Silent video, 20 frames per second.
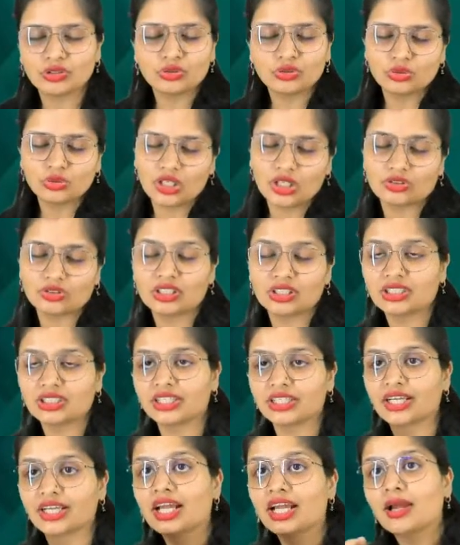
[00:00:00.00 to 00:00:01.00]

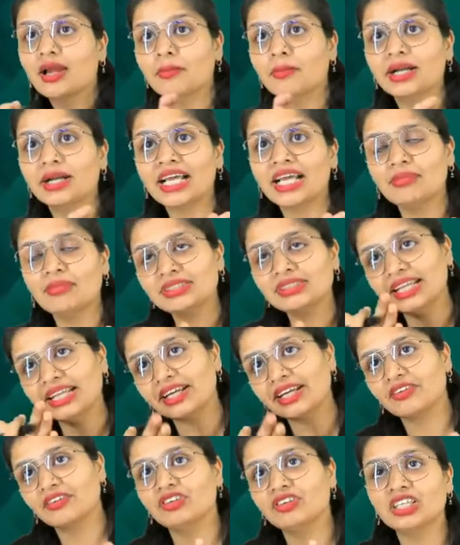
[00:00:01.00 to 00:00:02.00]
2003. But I am saying
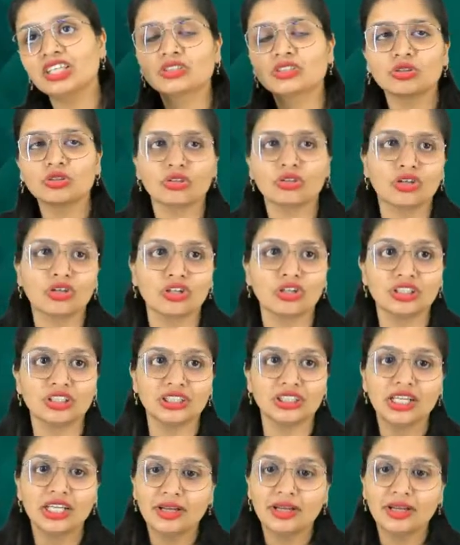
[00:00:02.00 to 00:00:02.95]
reverse chronology